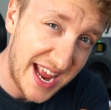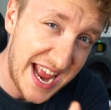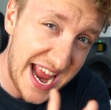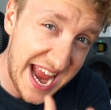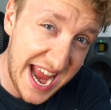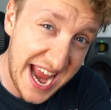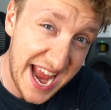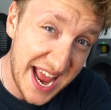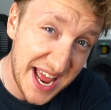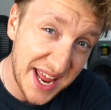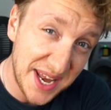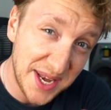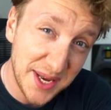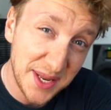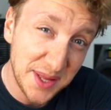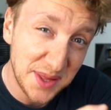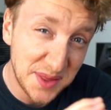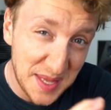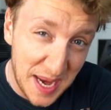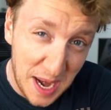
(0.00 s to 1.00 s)
And
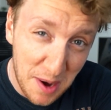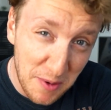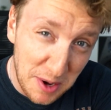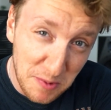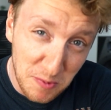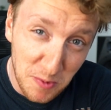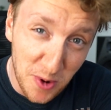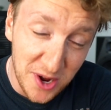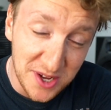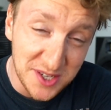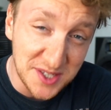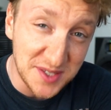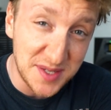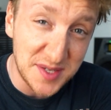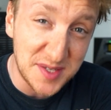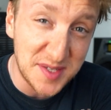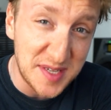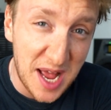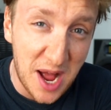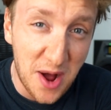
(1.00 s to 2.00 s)
there it was, the
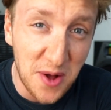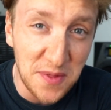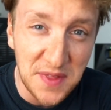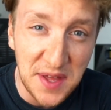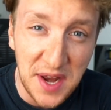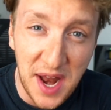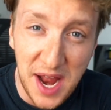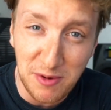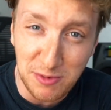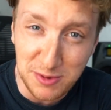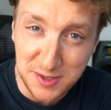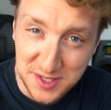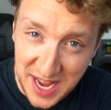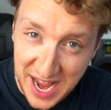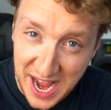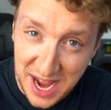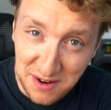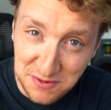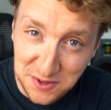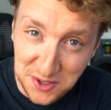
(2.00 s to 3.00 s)
sound that I was
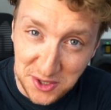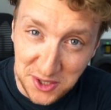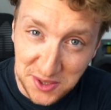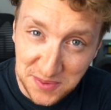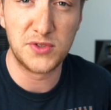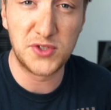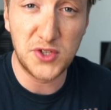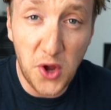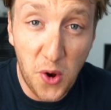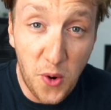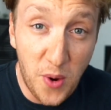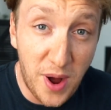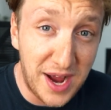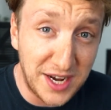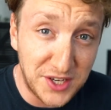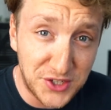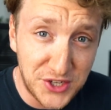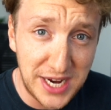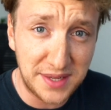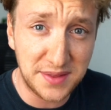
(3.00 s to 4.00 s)
after. So I
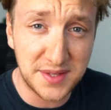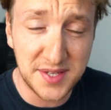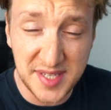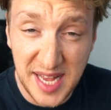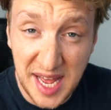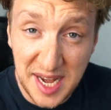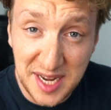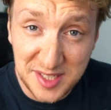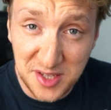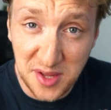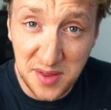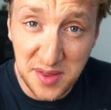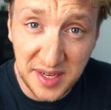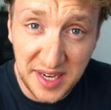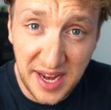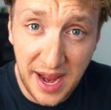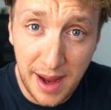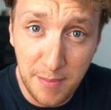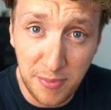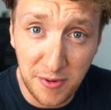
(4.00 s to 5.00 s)
checked the settings on the
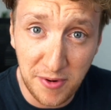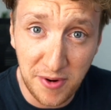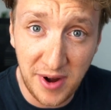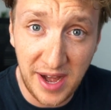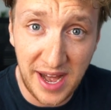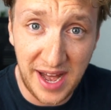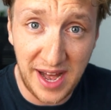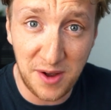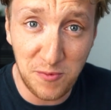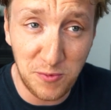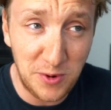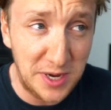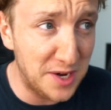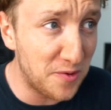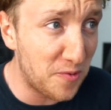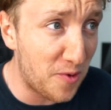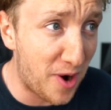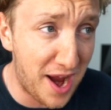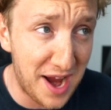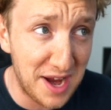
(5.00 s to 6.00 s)
Kemper and we
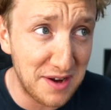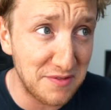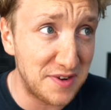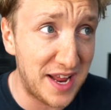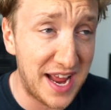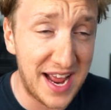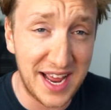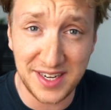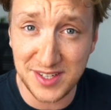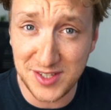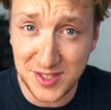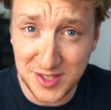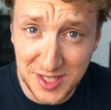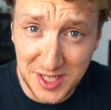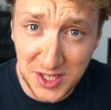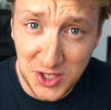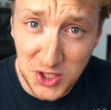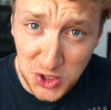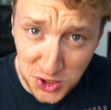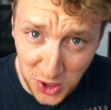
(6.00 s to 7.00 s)
arrived at
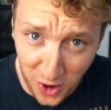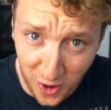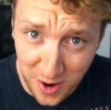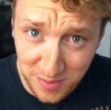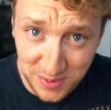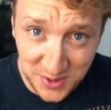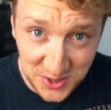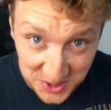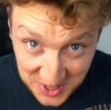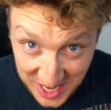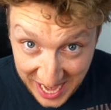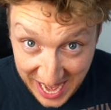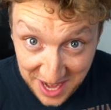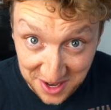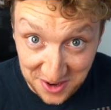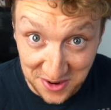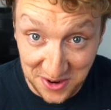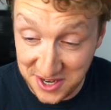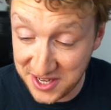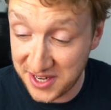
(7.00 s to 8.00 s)
C sharp
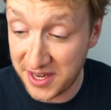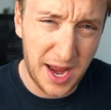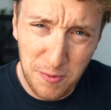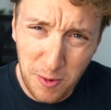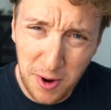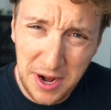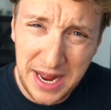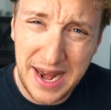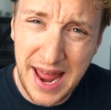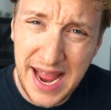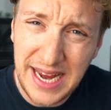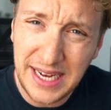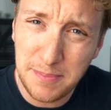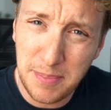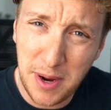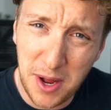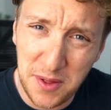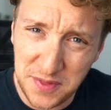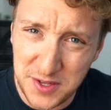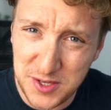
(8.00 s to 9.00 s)
standard. And what I like
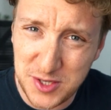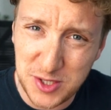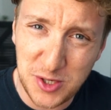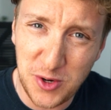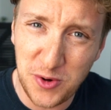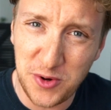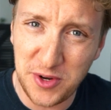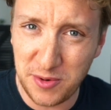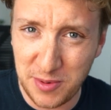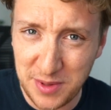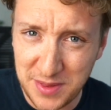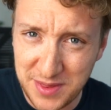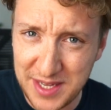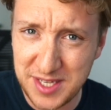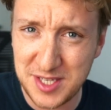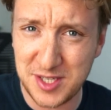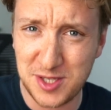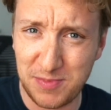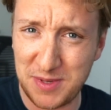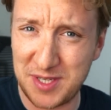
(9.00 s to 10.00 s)
about this tuning with
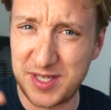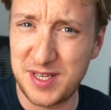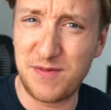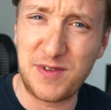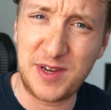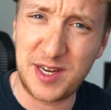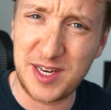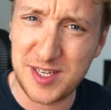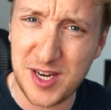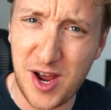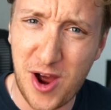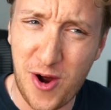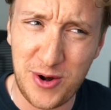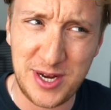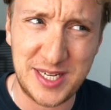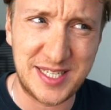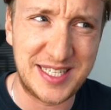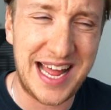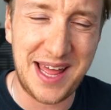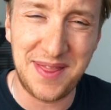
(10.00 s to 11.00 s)
this specific guitar
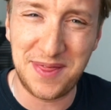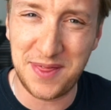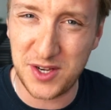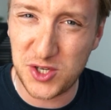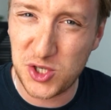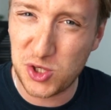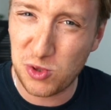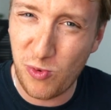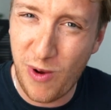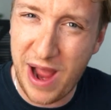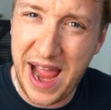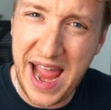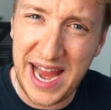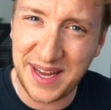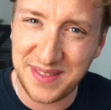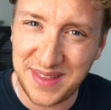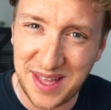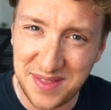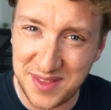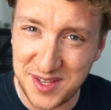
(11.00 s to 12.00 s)
is that the
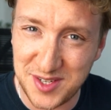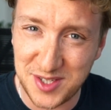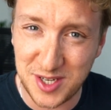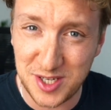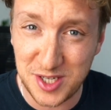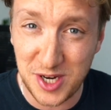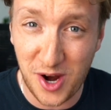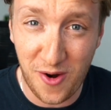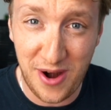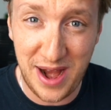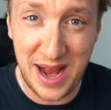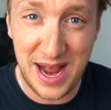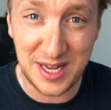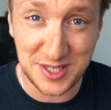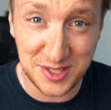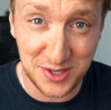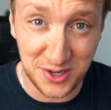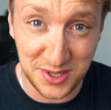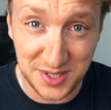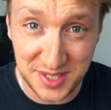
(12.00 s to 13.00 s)
twang that this guitar
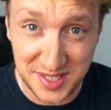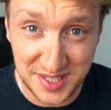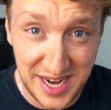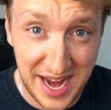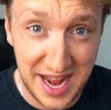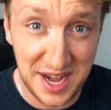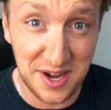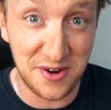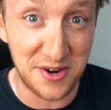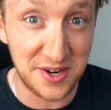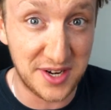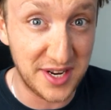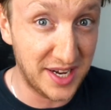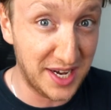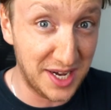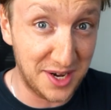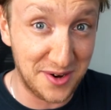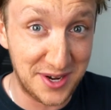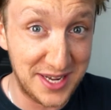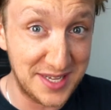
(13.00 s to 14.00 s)
has on standard,
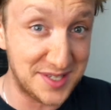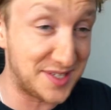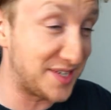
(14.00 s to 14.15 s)
here it is